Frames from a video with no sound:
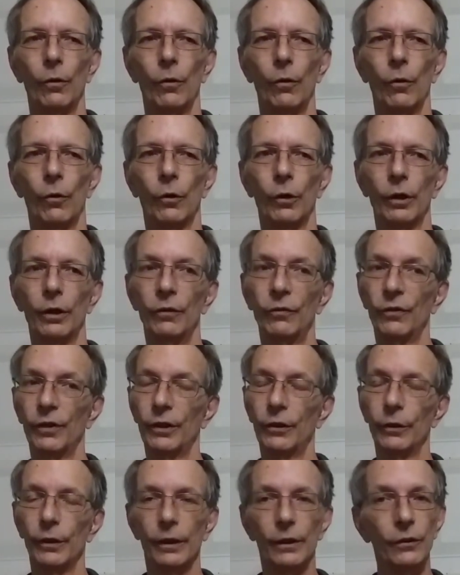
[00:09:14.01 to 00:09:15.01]
Or if
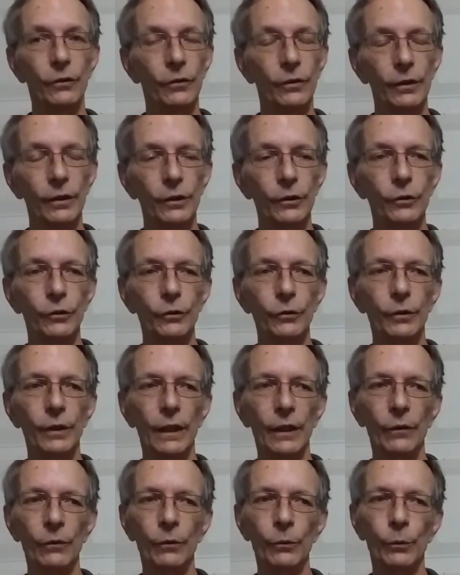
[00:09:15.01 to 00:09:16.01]
there is an issue
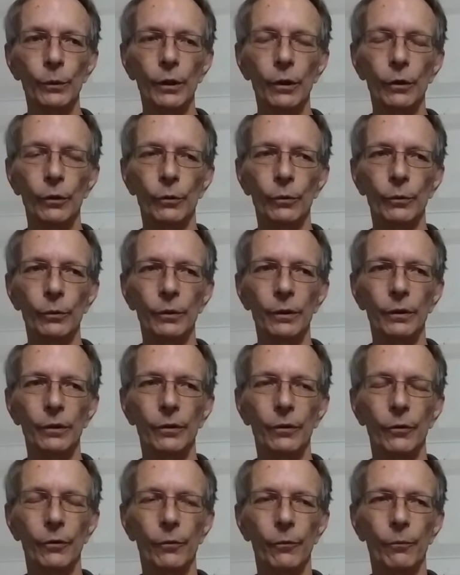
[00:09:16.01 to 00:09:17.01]
down the road,
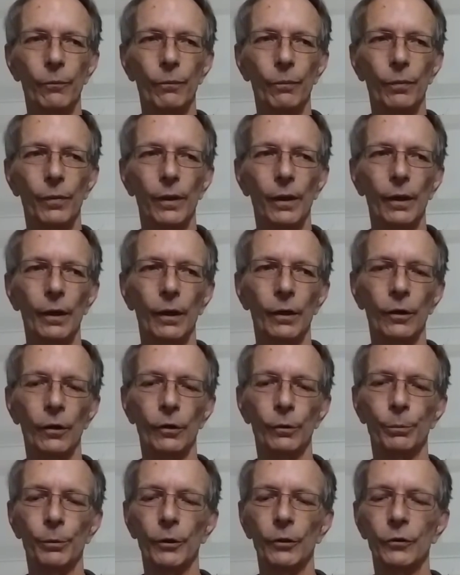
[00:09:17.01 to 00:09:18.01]

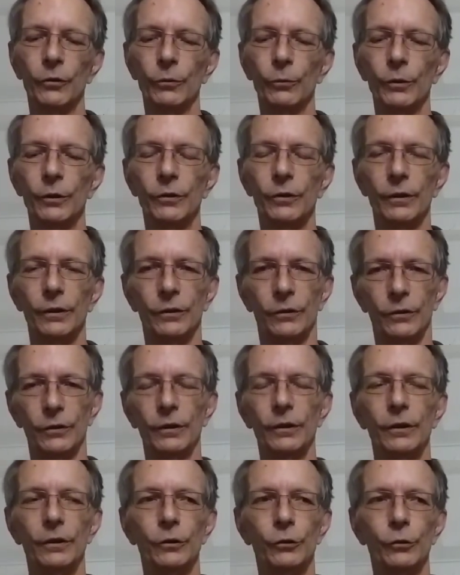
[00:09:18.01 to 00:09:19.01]
another person would say,
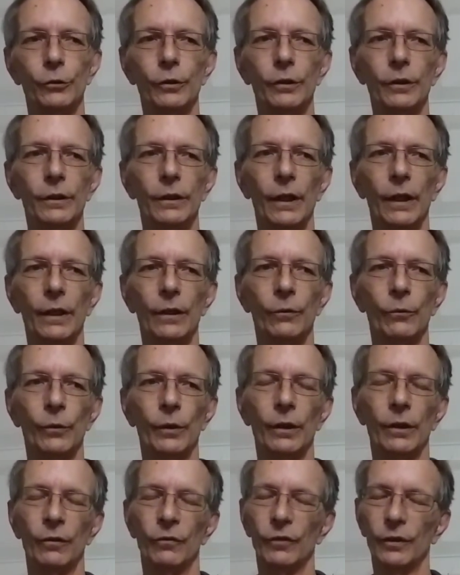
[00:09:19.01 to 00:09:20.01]
see, you should have gotten
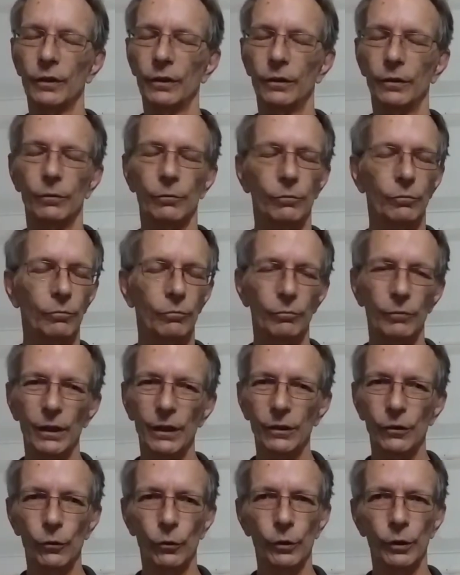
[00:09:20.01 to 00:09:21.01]
rid of it.
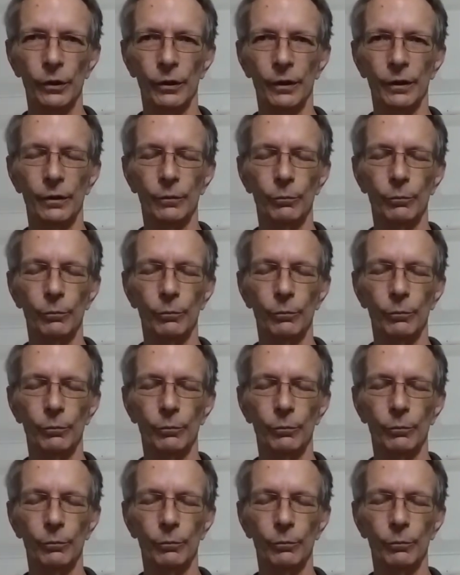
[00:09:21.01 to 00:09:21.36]
Ignore them.